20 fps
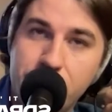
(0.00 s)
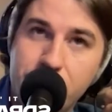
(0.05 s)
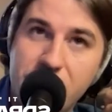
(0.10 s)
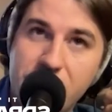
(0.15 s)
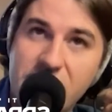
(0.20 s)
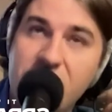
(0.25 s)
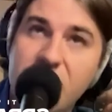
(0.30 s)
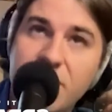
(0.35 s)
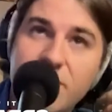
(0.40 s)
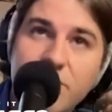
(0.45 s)

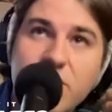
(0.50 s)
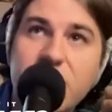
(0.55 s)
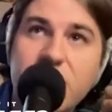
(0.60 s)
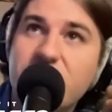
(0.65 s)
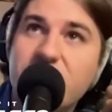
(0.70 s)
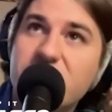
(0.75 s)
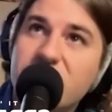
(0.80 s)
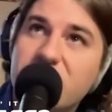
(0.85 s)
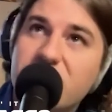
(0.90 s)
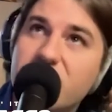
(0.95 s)
Uh, well, the
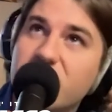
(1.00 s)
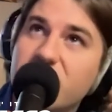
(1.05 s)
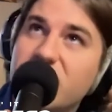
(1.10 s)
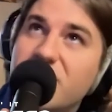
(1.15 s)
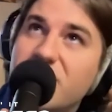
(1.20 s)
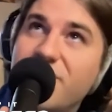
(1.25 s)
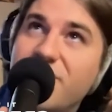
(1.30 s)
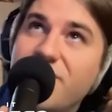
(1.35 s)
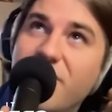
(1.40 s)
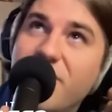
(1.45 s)
music school
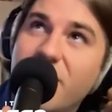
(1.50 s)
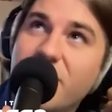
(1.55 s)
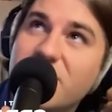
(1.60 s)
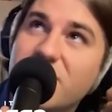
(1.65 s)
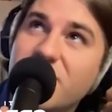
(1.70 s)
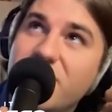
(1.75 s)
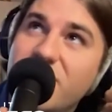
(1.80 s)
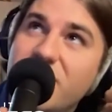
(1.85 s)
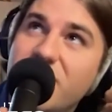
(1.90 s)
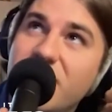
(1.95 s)
stuff I was
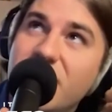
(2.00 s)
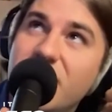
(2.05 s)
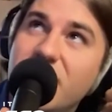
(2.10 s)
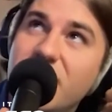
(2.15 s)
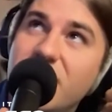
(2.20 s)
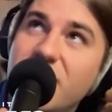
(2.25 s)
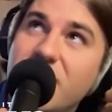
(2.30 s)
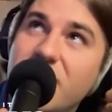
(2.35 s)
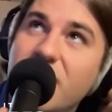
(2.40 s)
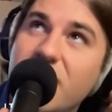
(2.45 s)

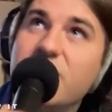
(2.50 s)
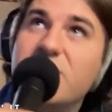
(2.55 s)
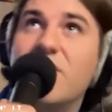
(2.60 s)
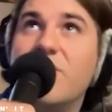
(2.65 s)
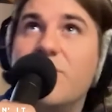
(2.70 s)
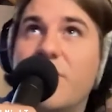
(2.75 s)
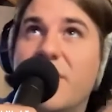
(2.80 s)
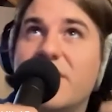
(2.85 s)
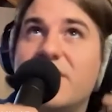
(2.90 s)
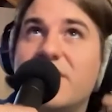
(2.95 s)
learning it was
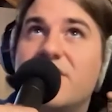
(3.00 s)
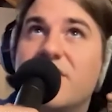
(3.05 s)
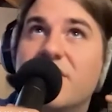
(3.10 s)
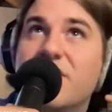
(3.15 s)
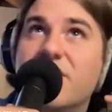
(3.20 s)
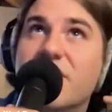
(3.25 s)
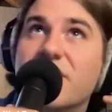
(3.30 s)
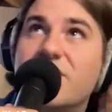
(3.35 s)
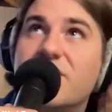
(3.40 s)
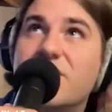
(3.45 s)
all based
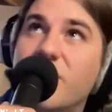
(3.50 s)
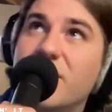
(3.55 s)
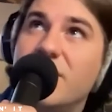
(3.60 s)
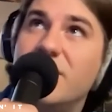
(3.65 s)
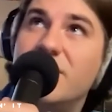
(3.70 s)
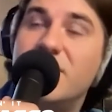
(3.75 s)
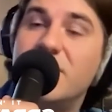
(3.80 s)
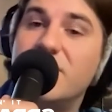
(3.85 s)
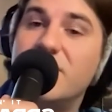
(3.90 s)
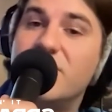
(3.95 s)
on like
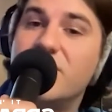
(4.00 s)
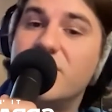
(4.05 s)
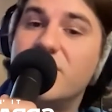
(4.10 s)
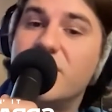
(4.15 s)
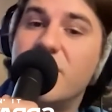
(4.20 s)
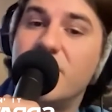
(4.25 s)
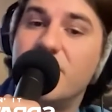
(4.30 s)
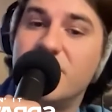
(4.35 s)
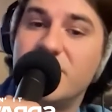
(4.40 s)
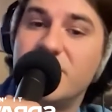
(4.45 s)
20th century
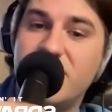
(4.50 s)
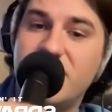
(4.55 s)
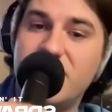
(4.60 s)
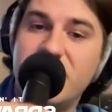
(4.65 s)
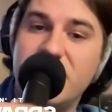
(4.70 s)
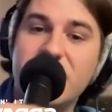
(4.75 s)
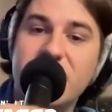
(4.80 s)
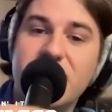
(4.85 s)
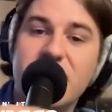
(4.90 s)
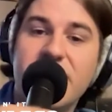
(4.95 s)

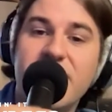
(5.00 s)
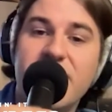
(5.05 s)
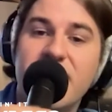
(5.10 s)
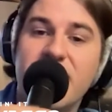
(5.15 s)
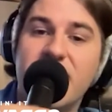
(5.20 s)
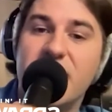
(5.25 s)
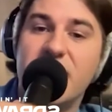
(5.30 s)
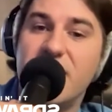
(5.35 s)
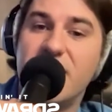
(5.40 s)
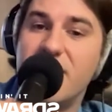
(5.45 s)
composition.
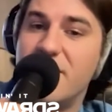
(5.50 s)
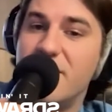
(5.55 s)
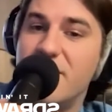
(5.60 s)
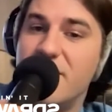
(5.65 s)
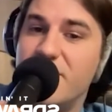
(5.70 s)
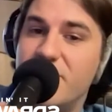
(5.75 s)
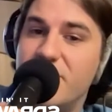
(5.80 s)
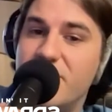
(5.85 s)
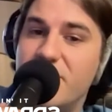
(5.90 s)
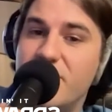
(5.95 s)

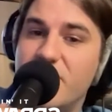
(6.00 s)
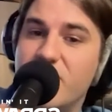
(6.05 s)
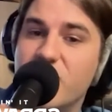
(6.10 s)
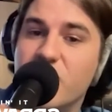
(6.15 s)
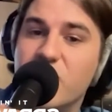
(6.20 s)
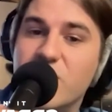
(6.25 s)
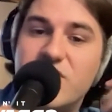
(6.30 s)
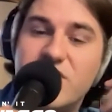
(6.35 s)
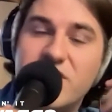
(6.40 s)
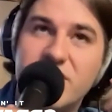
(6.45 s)
Um, mm
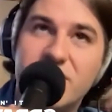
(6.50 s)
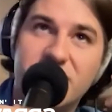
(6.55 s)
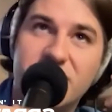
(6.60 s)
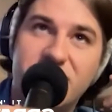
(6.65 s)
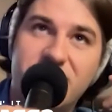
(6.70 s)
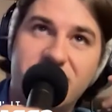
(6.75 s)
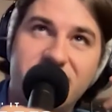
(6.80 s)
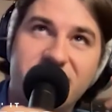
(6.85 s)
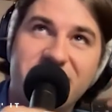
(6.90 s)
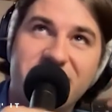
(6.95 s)
which
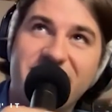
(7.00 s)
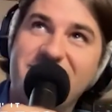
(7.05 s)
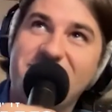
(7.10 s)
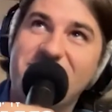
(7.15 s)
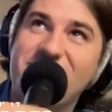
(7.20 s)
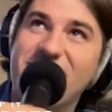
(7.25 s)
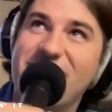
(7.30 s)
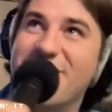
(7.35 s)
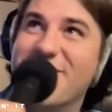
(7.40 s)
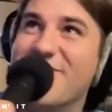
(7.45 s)
is like
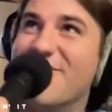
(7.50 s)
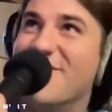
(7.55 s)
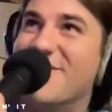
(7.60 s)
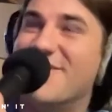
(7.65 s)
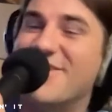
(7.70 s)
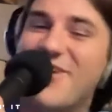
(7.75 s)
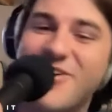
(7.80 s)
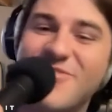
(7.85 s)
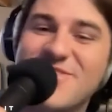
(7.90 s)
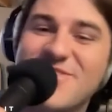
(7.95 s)
where,
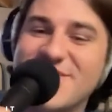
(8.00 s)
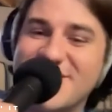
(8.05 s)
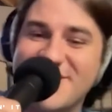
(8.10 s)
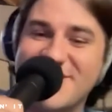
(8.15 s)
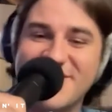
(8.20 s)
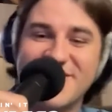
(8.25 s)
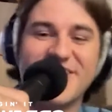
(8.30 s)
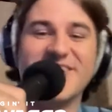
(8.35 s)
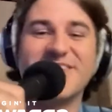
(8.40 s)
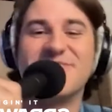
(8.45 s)
where
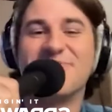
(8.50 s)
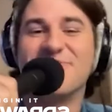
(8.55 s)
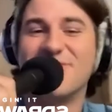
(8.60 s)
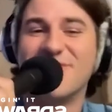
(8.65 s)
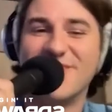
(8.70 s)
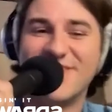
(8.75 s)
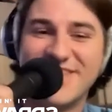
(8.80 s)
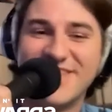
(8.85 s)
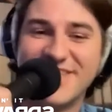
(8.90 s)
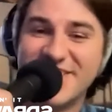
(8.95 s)
composition gets
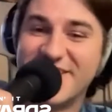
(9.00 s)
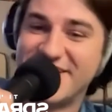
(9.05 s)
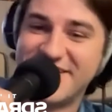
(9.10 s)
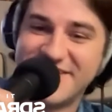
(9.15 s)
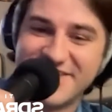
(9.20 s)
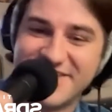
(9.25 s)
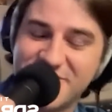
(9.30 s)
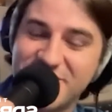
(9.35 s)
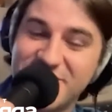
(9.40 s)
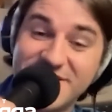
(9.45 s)
really
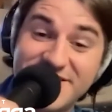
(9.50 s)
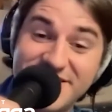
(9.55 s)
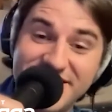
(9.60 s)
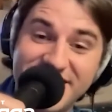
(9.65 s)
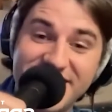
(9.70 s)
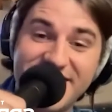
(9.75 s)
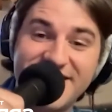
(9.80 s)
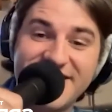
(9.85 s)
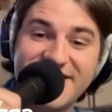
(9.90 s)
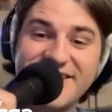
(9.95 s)
like crazy
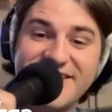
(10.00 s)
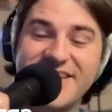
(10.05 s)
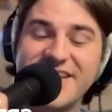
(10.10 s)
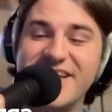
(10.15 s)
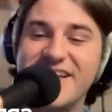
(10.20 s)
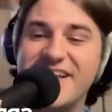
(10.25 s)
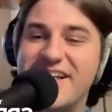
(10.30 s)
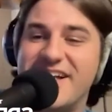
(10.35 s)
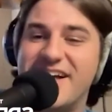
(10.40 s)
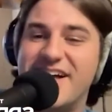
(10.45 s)
heady
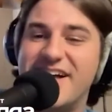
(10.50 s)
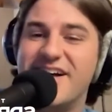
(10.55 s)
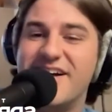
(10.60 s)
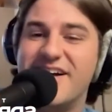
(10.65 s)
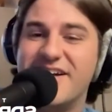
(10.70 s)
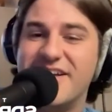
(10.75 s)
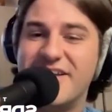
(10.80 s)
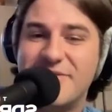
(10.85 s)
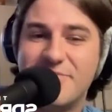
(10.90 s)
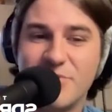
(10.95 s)

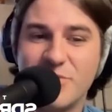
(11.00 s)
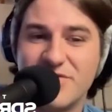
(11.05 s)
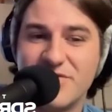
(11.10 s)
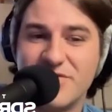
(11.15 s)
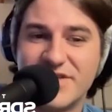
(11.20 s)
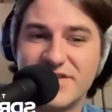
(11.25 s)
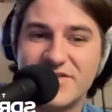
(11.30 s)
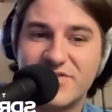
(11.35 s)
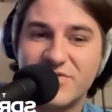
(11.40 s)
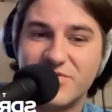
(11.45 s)
uh, and moves
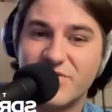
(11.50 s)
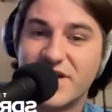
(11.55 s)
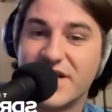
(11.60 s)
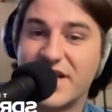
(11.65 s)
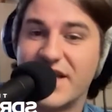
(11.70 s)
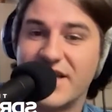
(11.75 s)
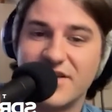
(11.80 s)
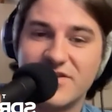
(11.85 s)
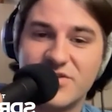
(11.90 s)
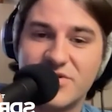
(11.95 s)
into
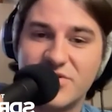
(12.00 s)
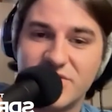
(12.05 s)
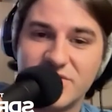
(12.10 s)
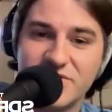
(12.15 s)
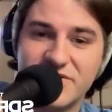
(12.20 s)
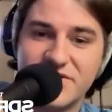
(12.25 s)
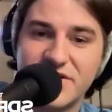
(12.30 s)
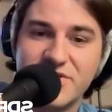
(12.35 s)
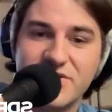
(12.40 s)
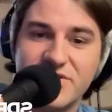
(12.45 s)
like
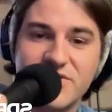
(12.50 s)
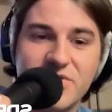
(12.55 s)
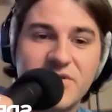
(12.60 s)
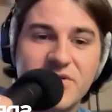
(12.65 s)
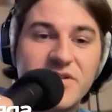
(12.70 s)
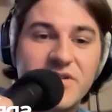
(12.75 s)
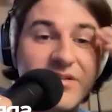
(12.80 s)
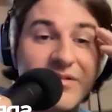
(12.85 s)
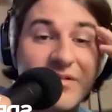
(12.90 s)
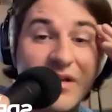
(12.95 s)
atonal
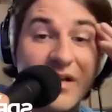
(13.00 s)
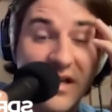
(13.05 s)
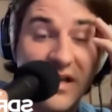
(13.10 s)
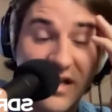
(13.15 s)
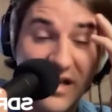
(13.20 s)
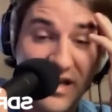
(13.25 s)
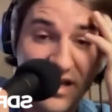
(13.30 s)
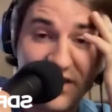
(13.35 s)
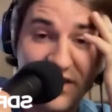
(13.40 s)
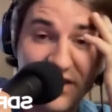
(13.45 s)
territory
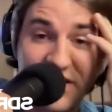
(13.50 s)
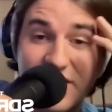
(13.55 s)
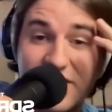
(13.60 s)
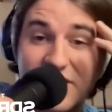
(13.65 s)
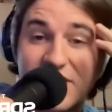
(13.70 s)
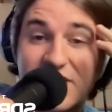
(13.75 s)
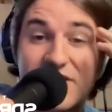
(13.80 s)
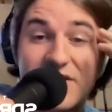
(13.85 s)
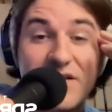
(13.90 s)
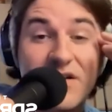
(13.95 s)
and like
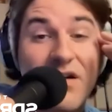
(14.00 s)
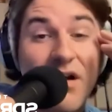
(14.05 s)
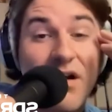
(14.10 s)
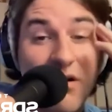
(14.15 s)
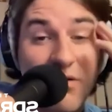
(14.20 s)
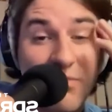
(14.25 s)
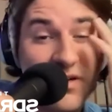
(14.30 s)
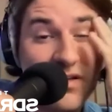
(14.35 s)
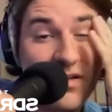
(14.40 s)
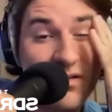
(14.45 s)
dissonant
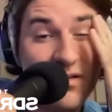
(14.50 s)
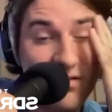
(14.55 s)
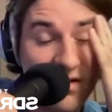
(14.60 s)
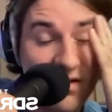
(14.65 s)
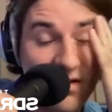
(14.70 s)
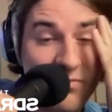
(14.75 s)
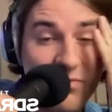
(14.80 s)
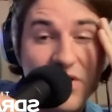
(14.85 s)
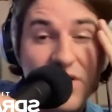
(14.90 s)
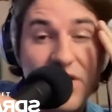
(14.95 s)
harmony
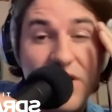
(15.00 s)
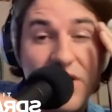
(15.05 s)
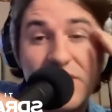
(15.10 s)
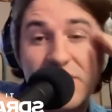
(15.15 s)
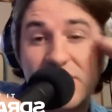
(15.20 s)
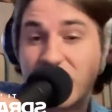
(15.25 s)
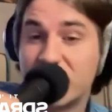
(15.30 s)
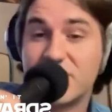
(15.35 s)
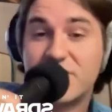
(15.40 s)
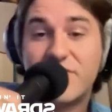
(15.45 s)
and whatnot,
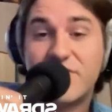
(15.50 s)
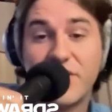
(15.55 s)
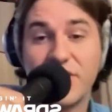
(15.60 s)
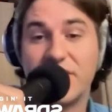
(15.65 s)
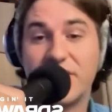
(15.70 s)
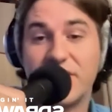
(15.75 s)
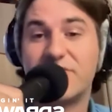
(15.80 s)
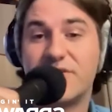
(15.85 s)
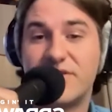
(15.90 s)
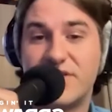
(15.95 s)
which is
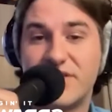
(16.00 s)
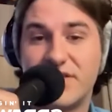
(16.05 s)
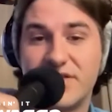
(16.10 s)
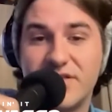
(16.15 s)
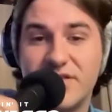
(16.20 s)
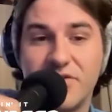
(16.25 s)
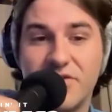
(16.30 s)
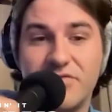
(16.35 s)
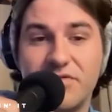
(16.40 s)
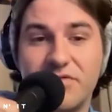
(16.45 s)
very interesting
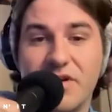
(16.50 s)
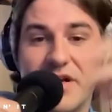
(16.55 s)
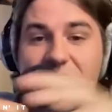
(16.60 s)
stuff.